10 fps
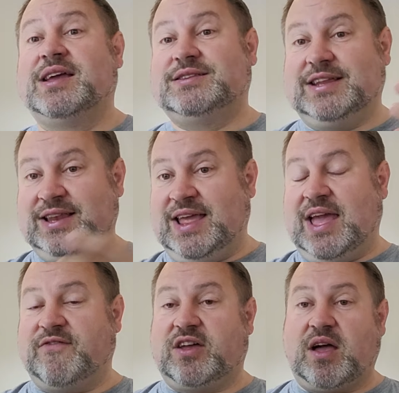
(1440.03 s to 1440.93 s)
didn't it
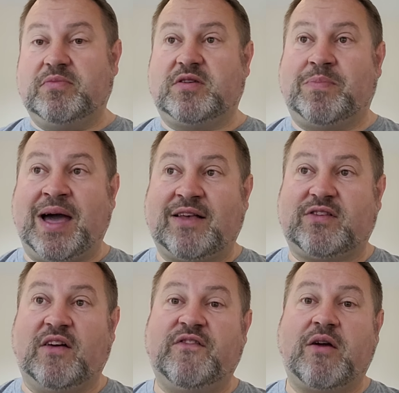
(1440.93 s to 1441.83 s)
ever come to pass?
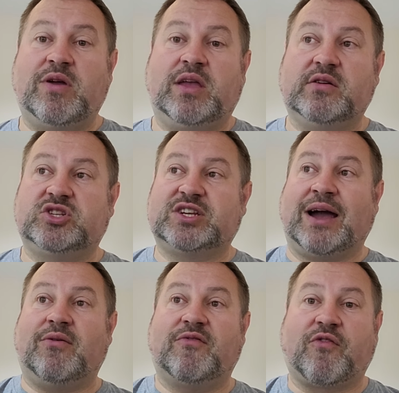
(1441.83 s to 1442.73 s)
A very good
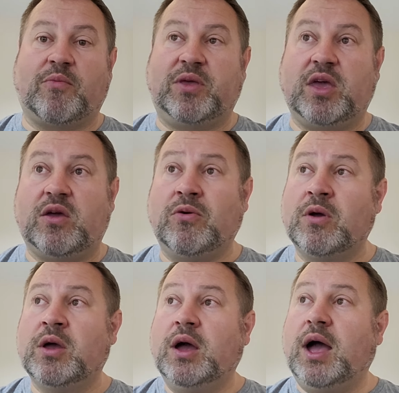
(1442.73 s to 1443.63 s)
shout from you.
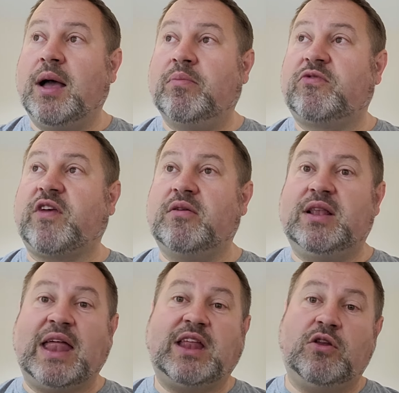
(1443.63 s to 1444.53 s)
So
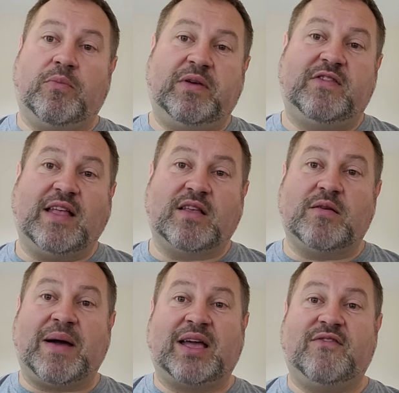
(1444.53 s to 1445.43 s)
let it not be said that the
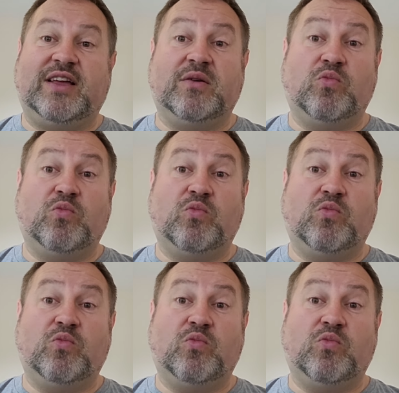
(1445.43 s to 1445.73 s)
Bank of England